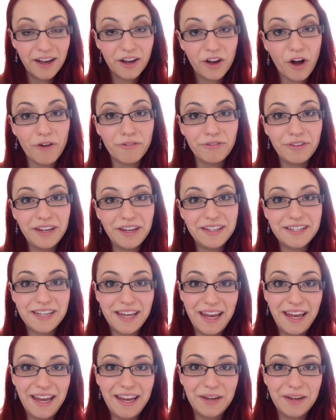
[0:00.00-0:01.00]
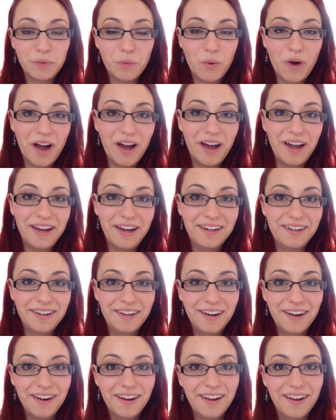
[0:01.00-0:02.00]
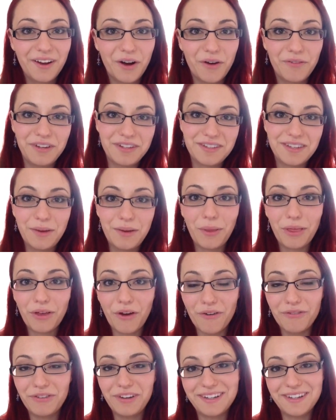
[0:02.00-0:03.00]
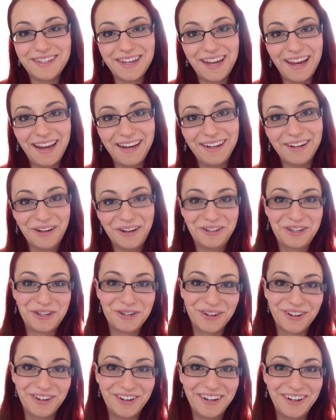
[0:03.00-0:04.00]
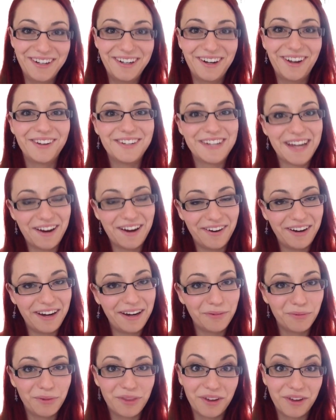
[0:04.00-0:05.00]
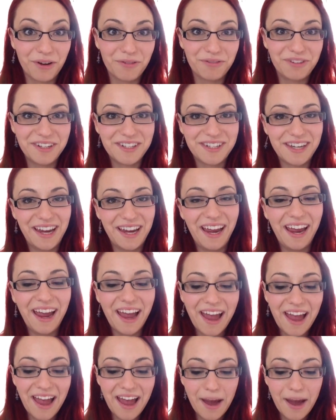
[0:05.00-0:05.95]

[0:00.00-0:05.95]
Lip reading: Coffee, tea and wine. Obviously with coffee and tea, no sugar and no dairy in with the coffee and tea.